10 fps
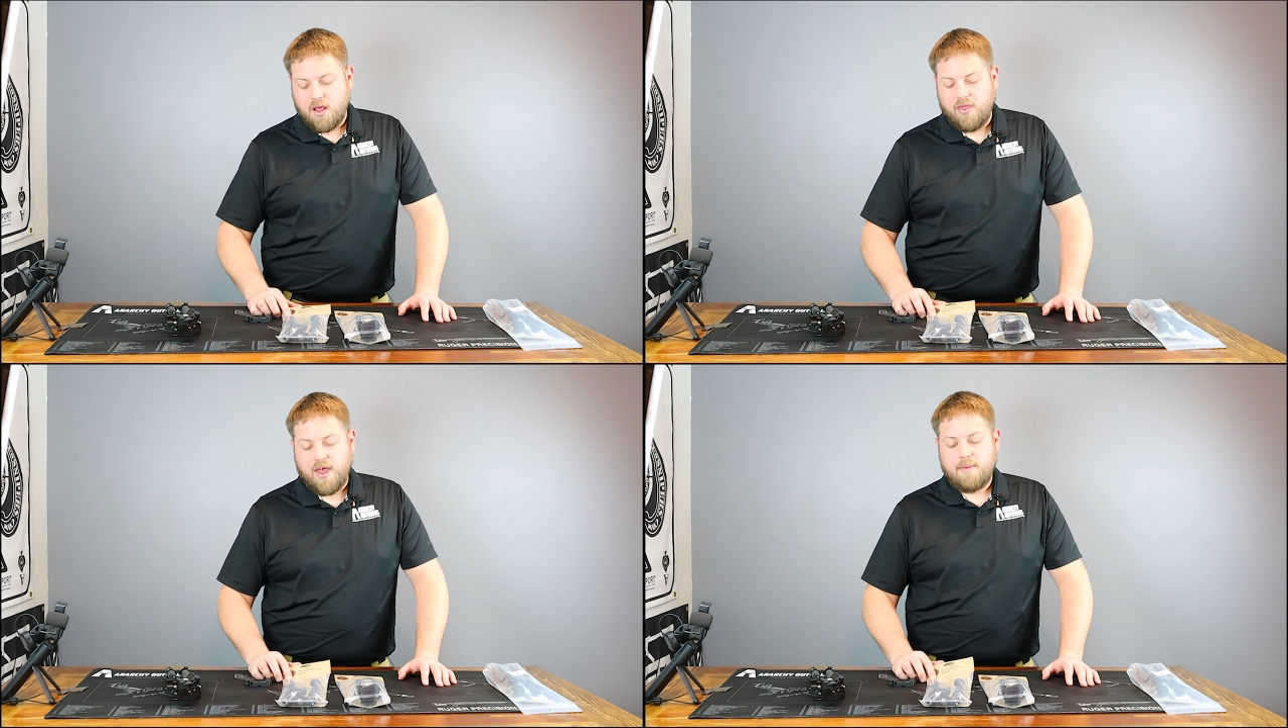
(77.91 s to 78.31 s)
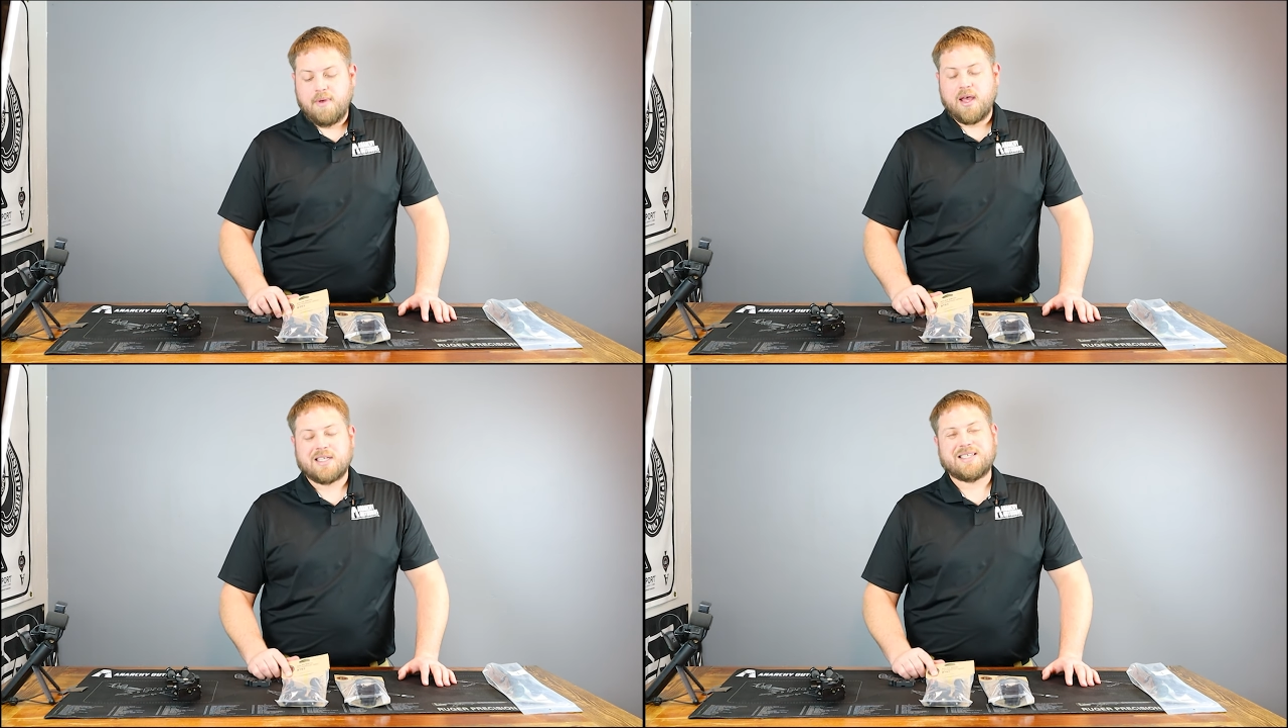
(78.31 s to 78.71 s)
They
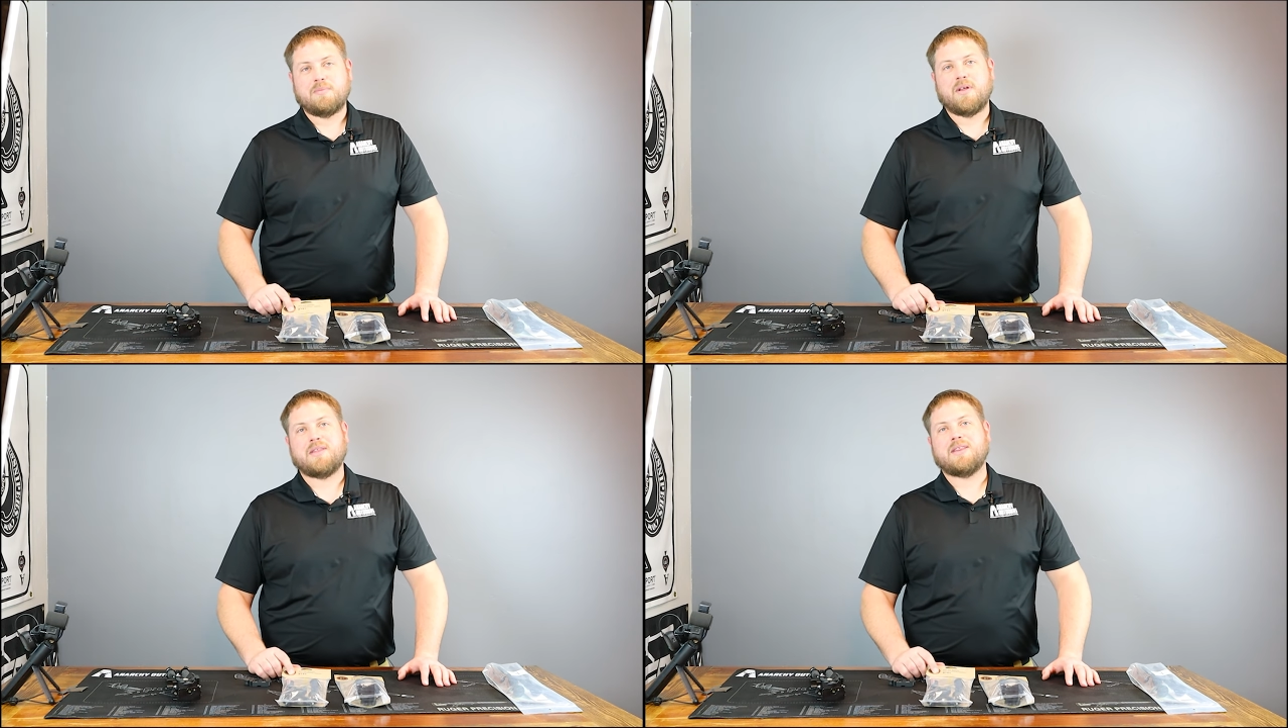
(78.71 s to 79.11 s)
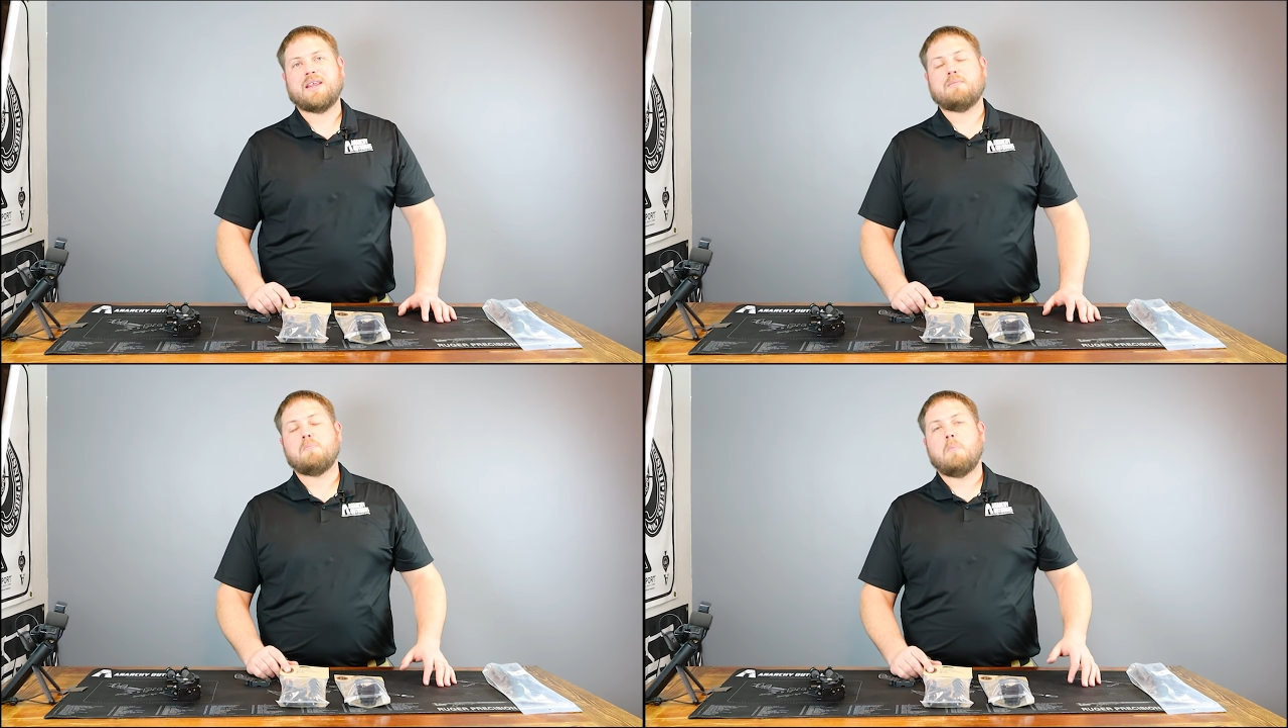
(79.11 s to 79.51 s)
make some of
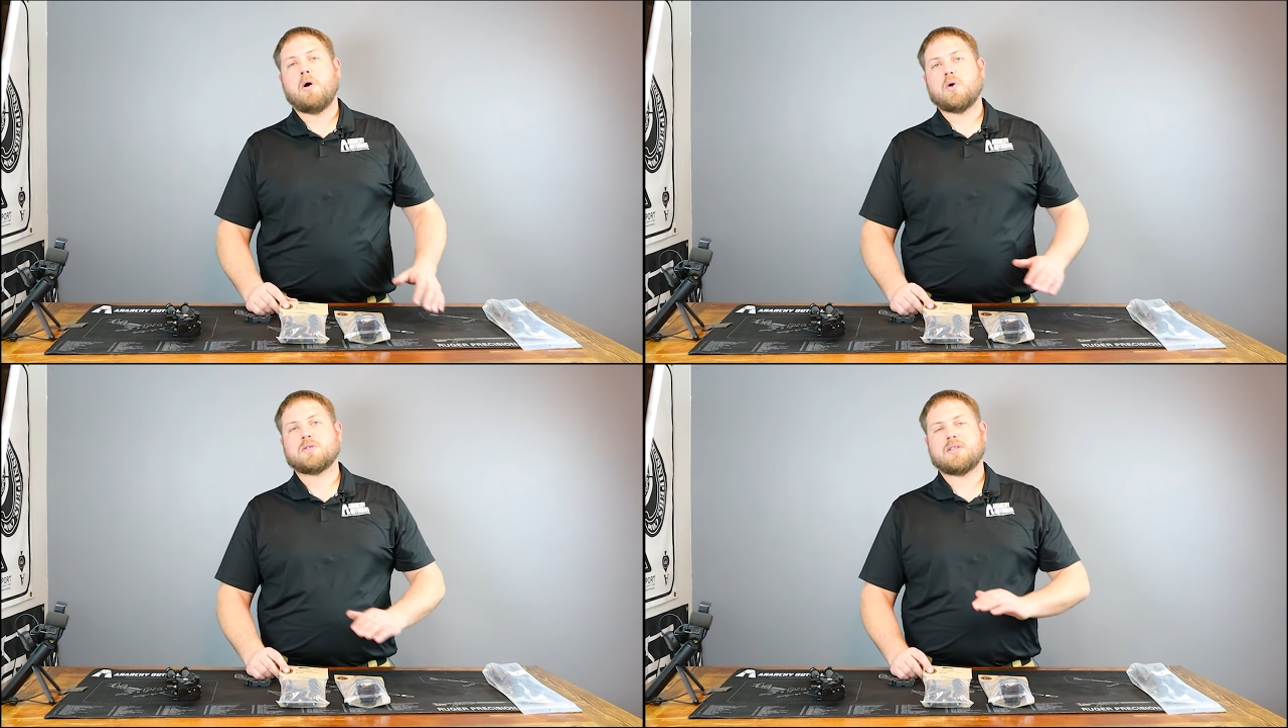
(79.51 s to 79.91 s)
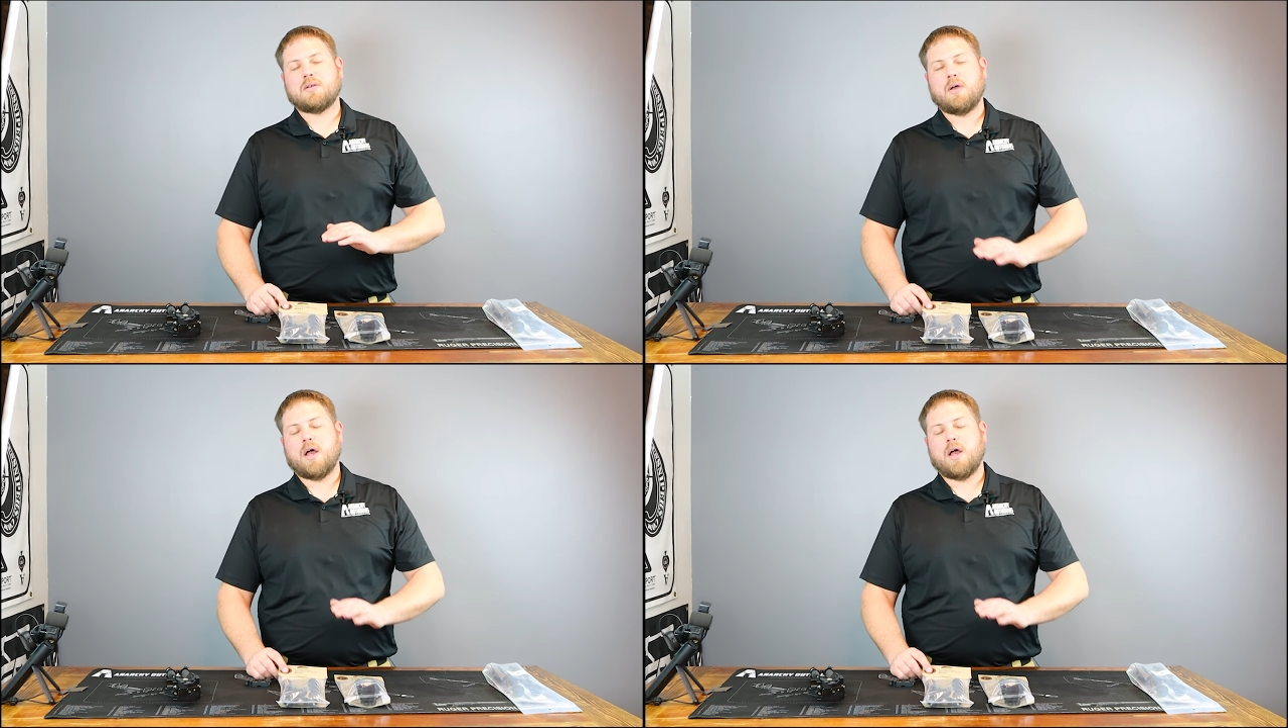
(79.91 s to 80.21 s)
the most